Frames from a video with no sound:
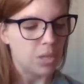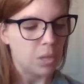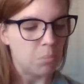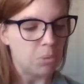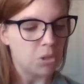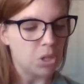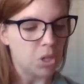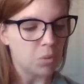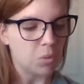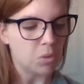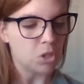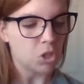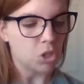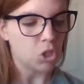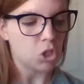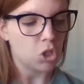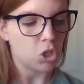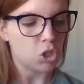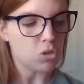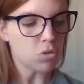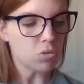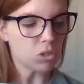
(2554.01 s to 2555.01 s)
But there was a
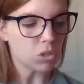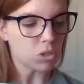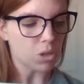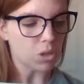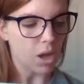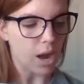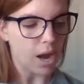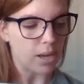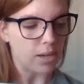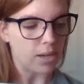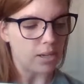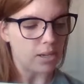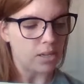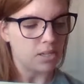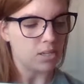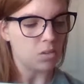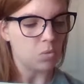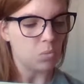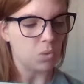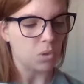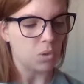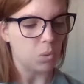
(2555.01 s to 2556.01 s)
huge line, and he
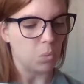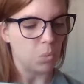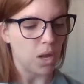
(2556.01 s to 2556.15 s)
didn't want to